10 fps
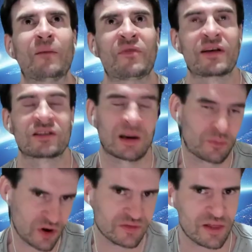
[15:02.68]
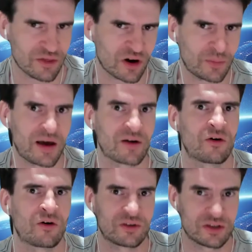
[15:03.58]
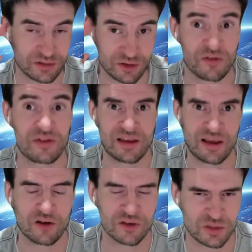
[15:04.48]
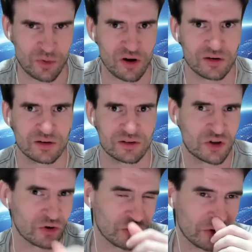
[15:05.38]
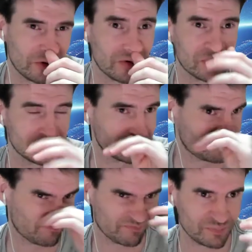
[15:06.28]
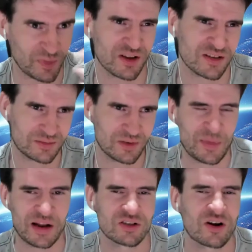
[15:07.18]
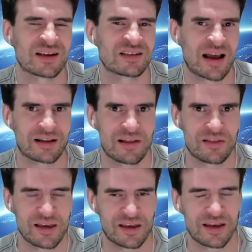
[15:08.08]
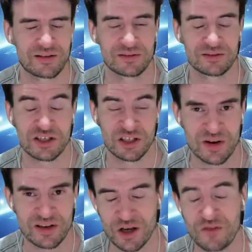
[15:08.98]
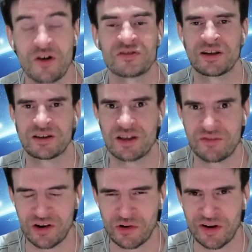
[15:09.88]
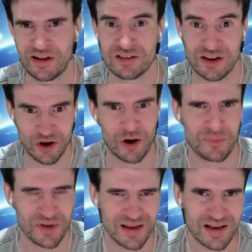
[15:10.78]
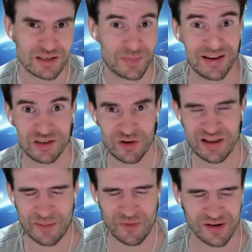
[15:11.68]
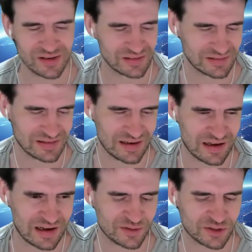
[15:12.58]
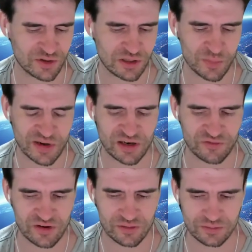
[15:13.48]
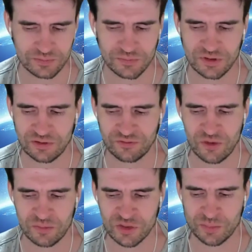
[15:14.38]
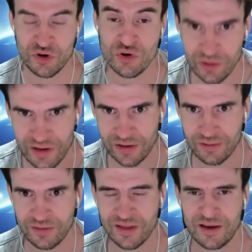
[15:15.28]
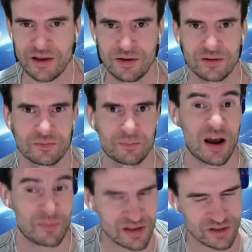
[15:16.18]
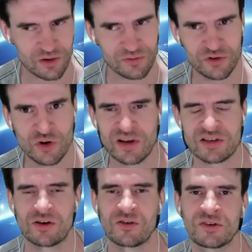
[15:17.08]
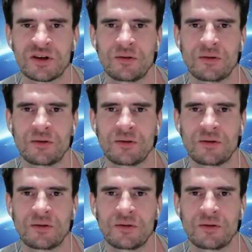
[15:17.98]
things I've previously thought about, or just sort of thinking on the spot, to, because I mean, it's not exactly thinking just to myself, obviously, because I've got an audience. I know I'm speaking to a camera. So it's a little bit different from just purely thinking by myself to myself.